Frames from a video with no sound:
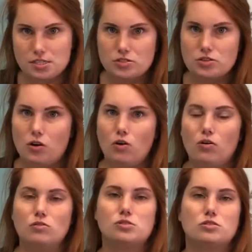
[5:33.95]
There's a
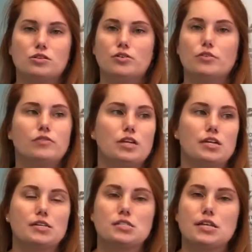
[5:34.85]
whole slew of
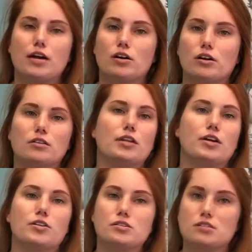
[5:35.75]
things that
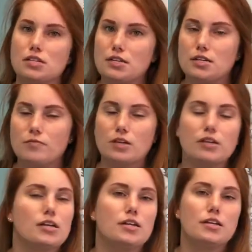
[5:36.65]
are
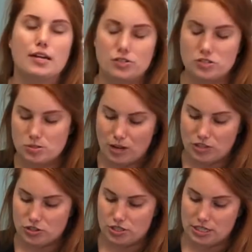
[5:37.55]
significant and
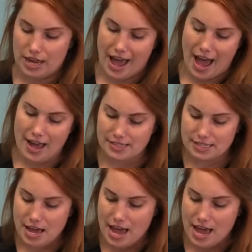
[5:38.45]
special to cats.